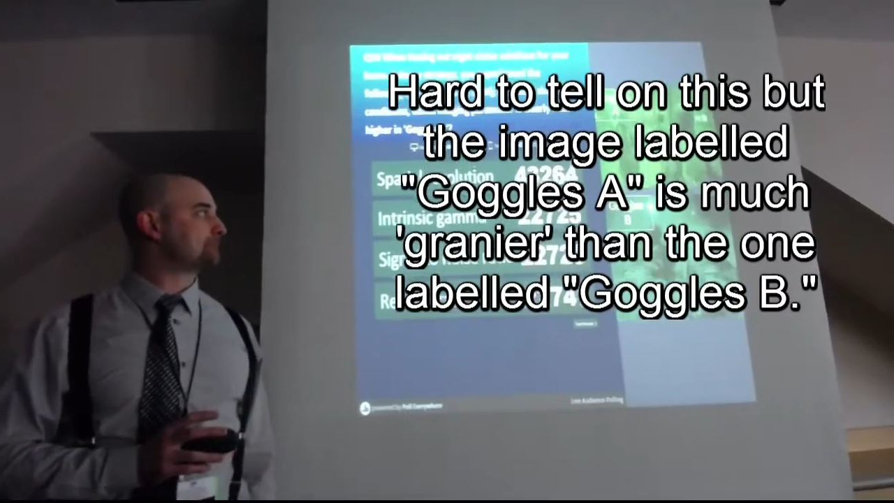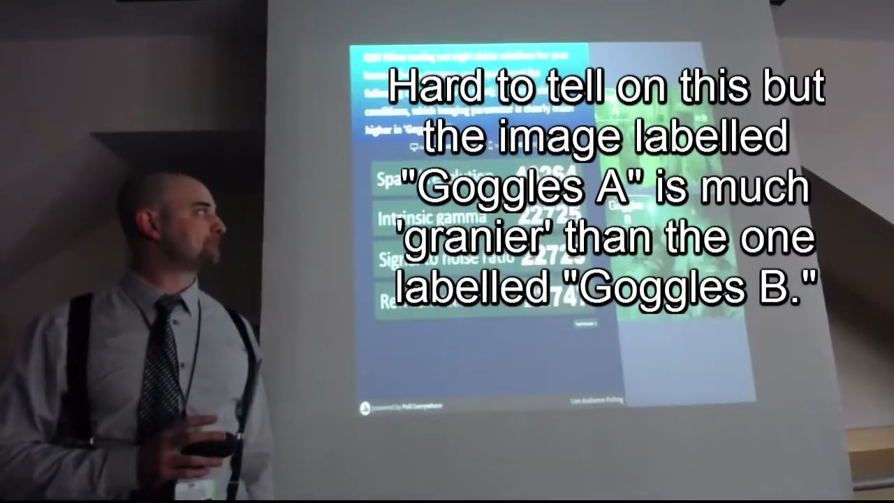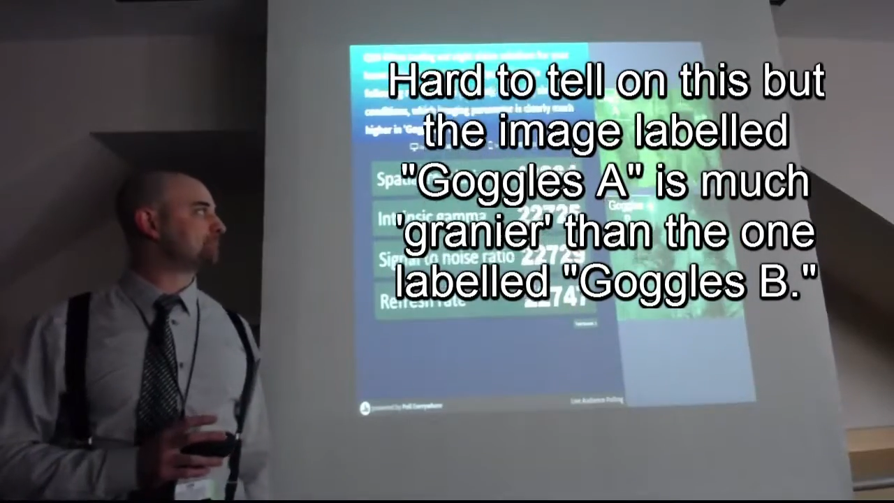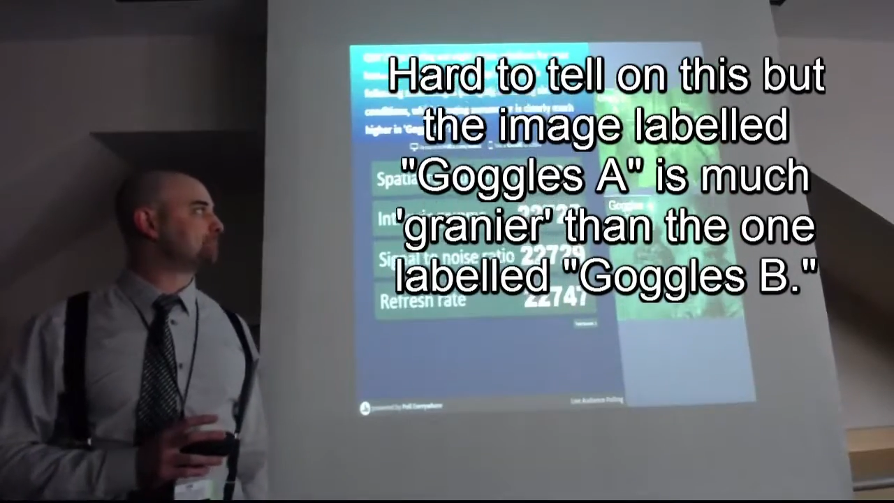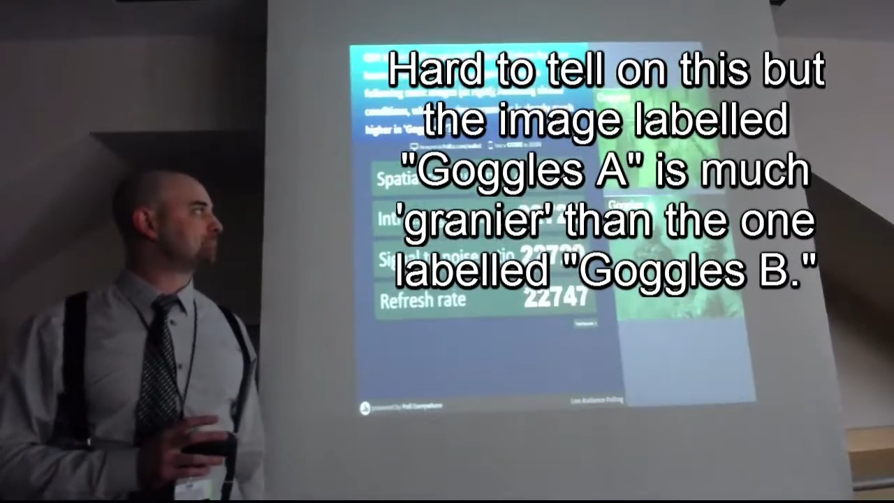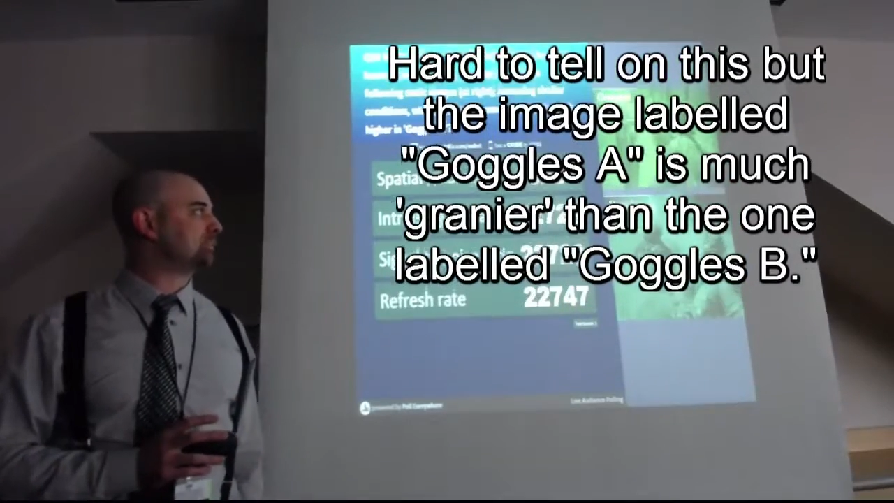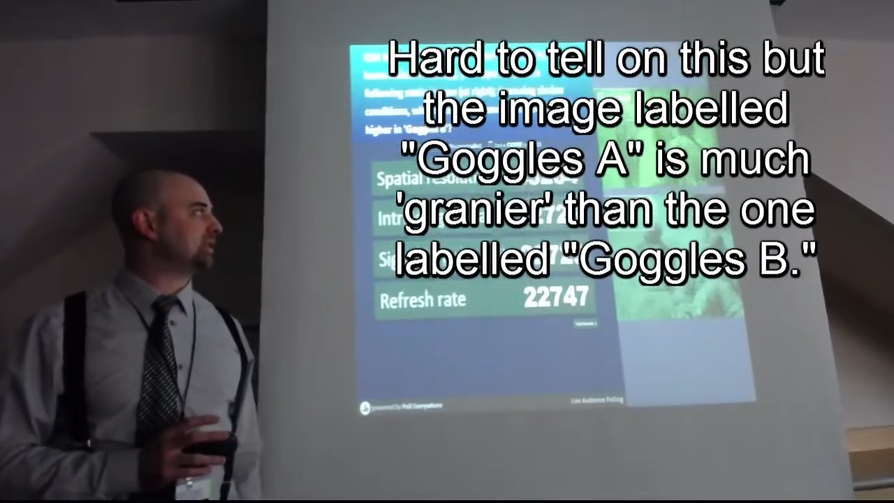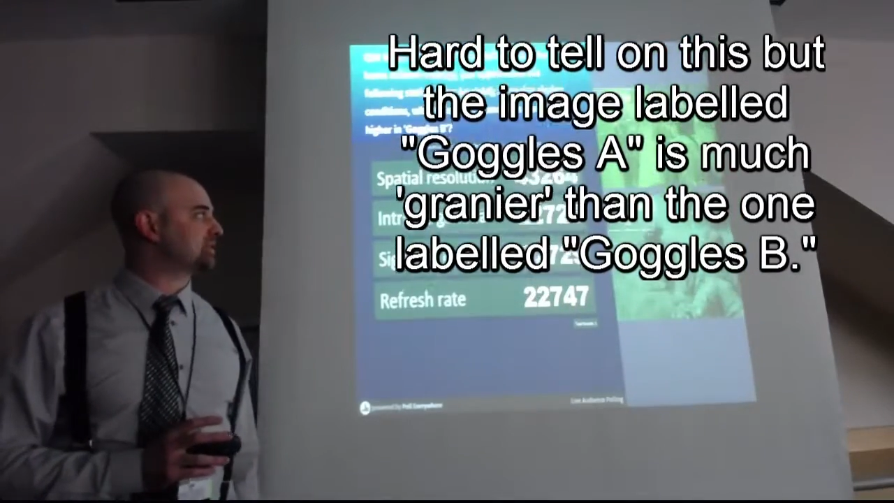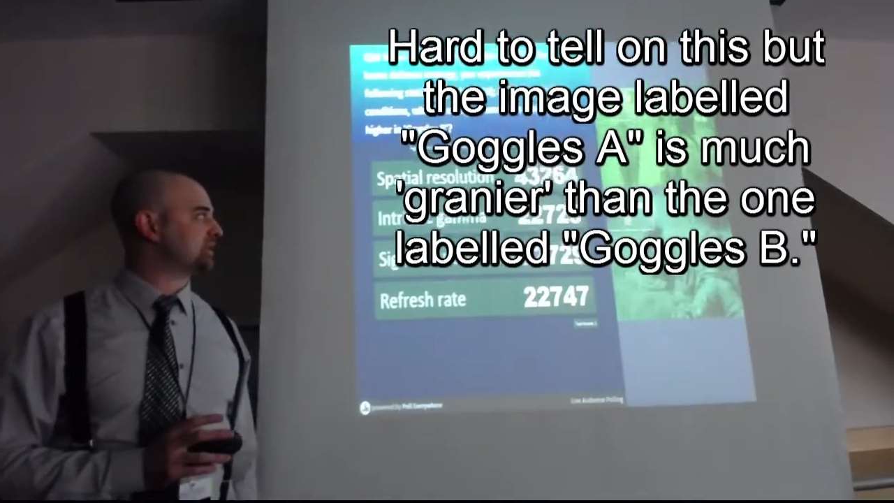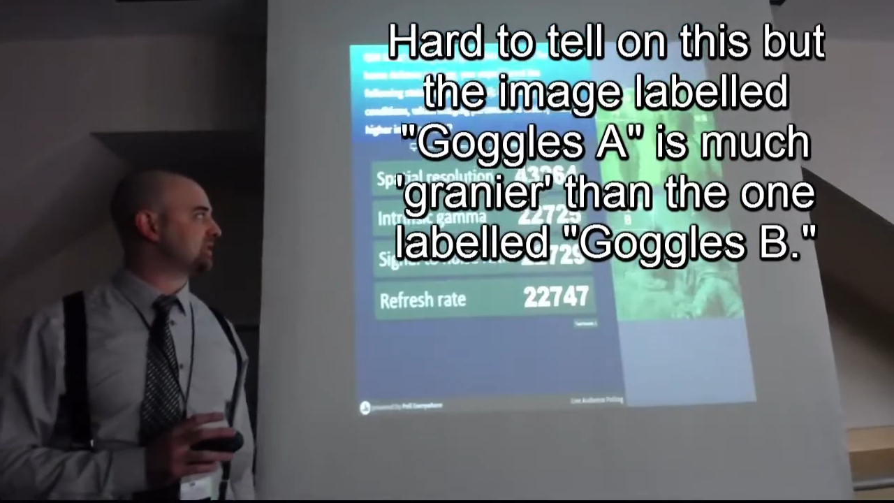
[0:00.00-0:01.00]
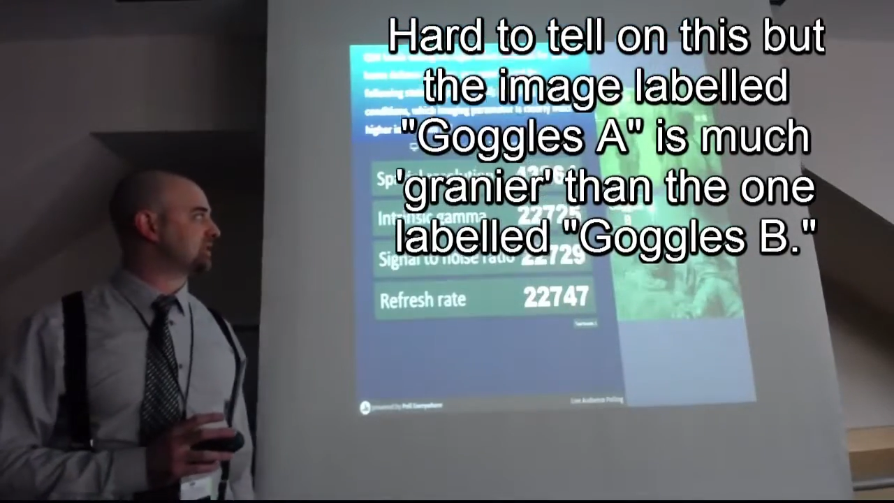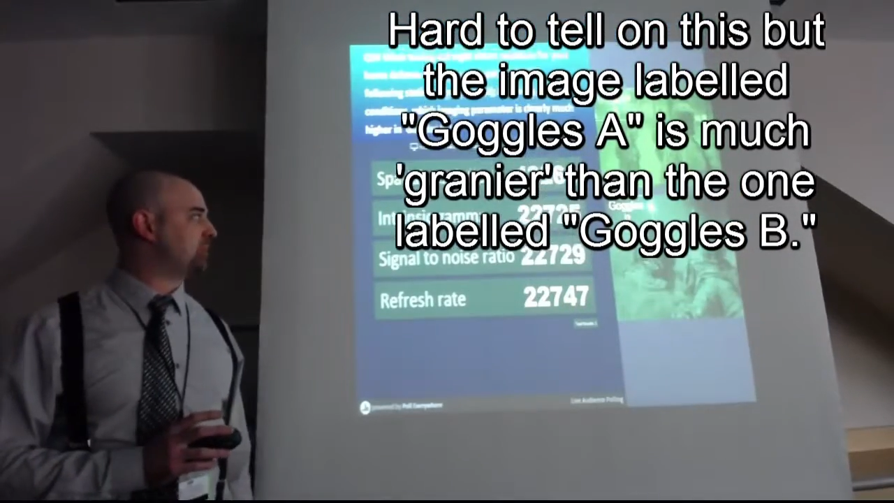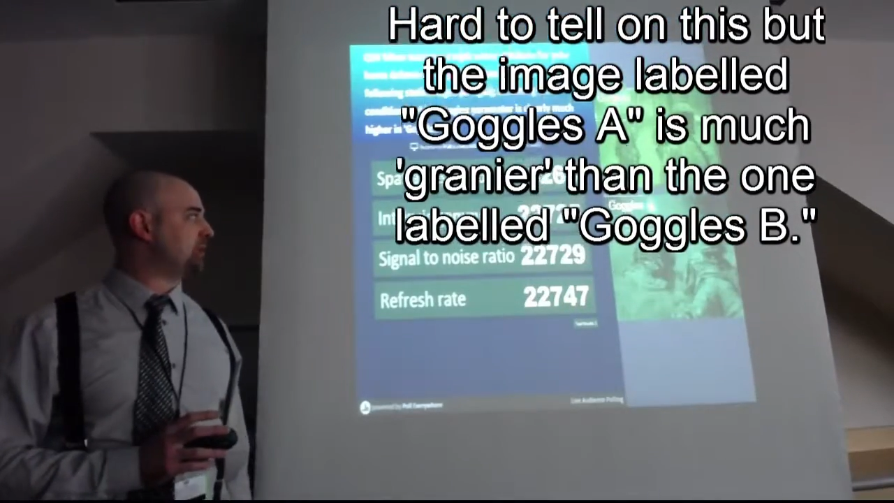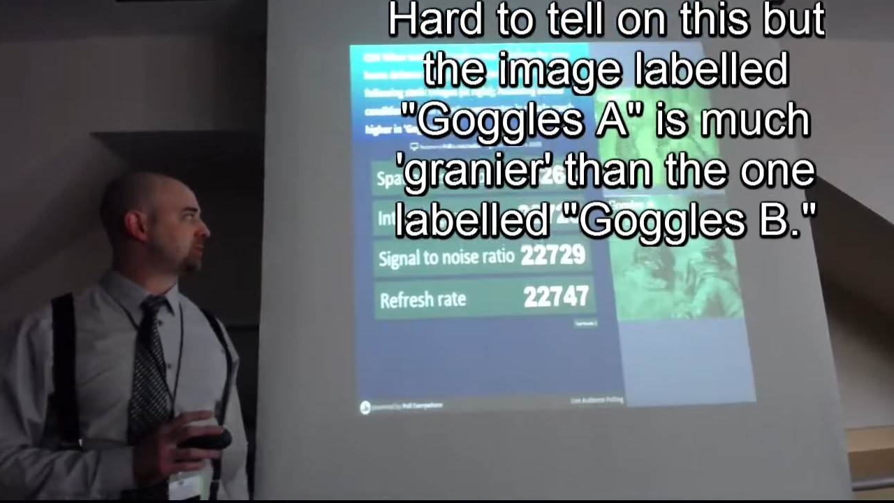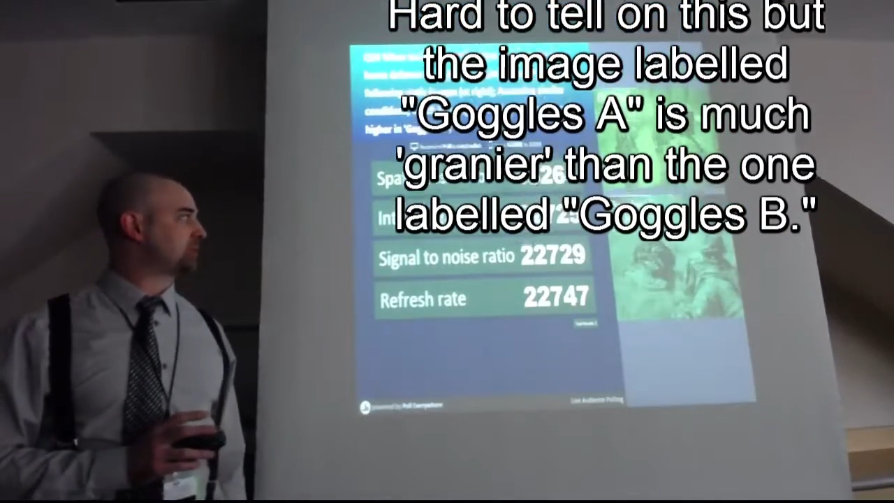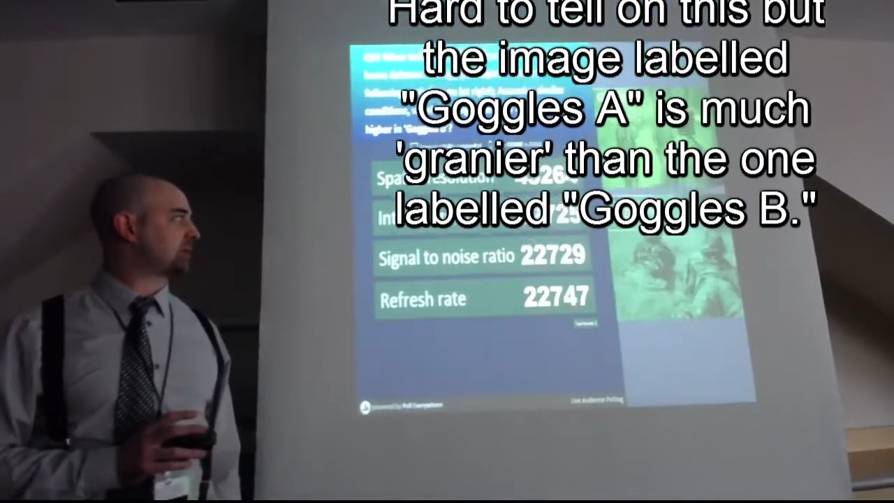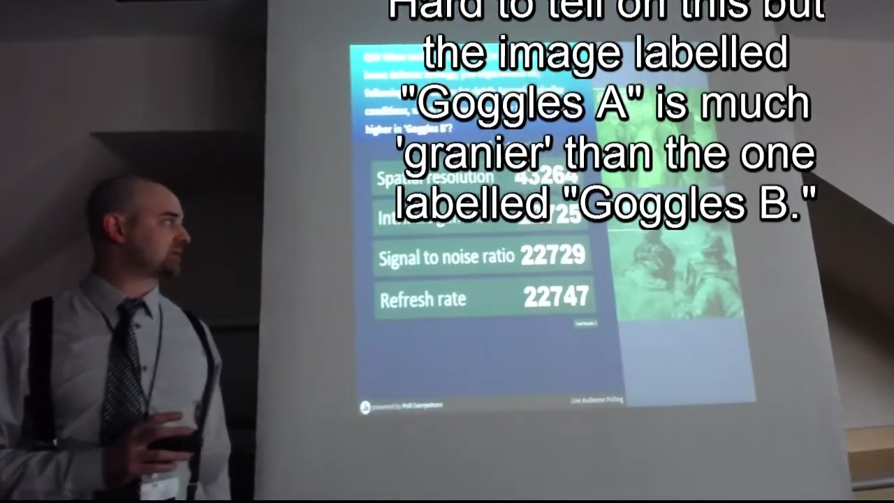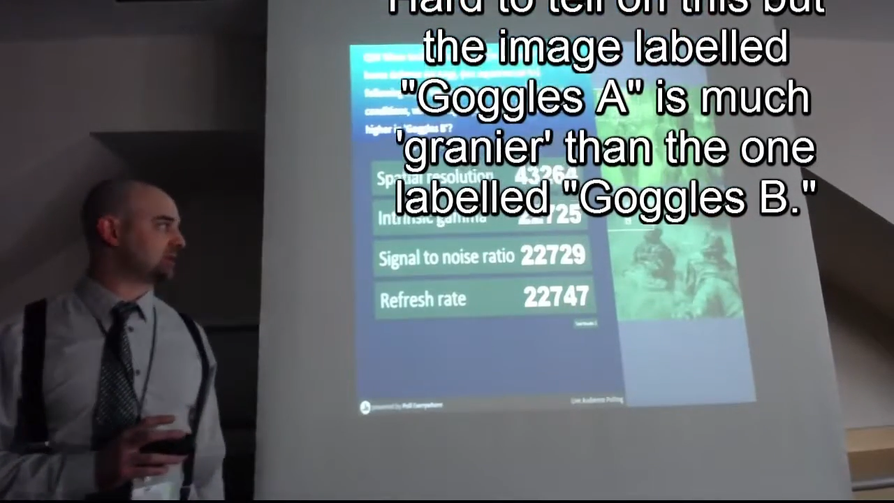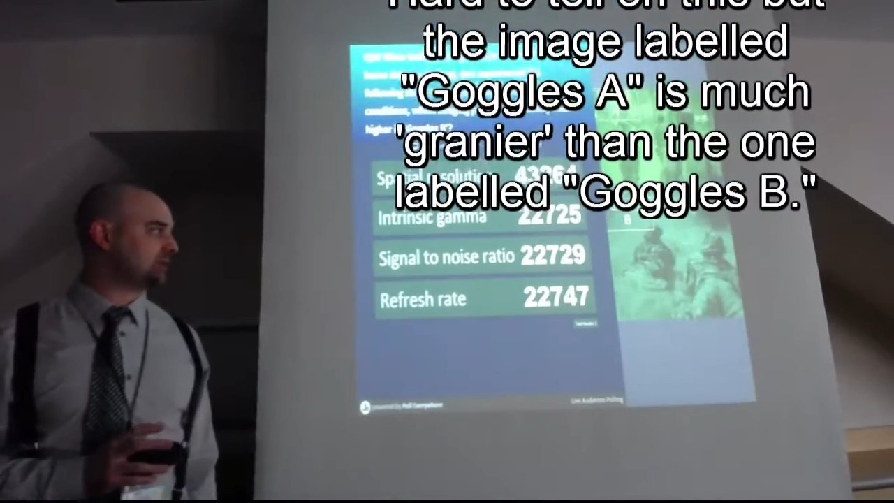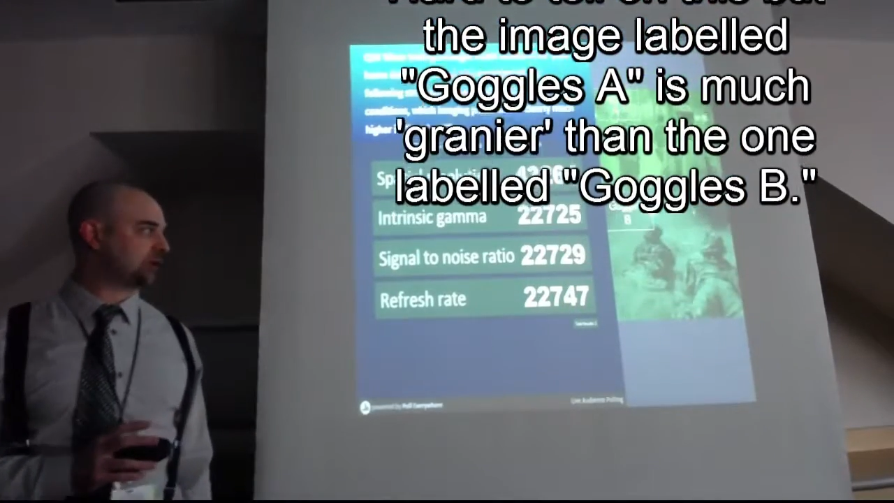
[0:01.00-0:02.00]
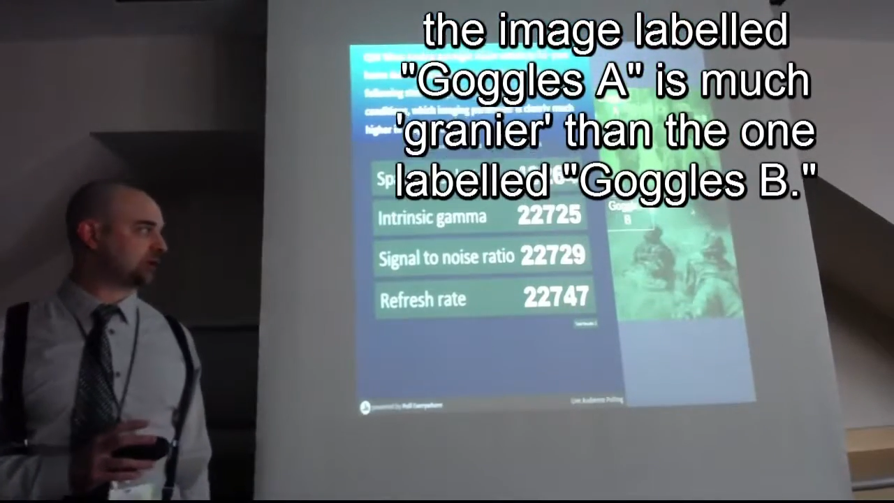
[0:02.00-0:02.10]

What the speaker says: Is it the spatial resolution,